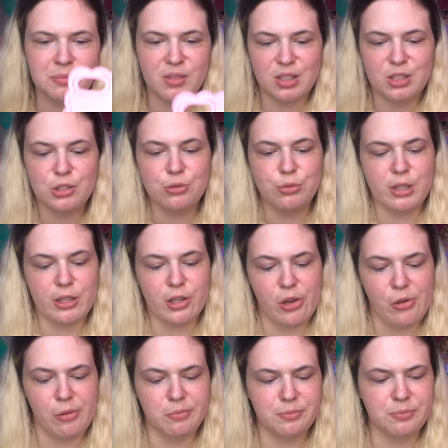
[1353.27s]
This is really
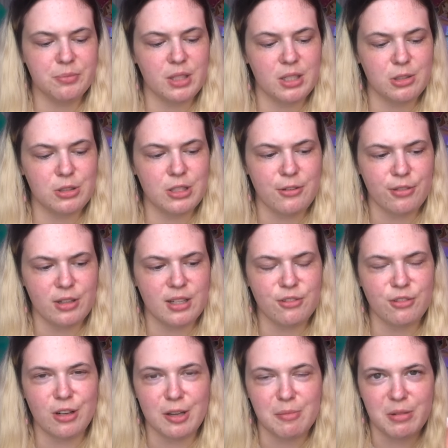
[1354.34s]
cute. It's definitely
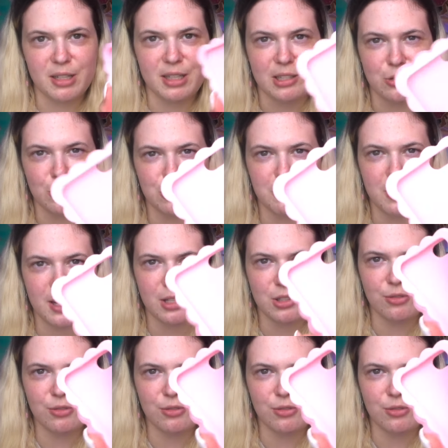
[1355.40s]
for like my little space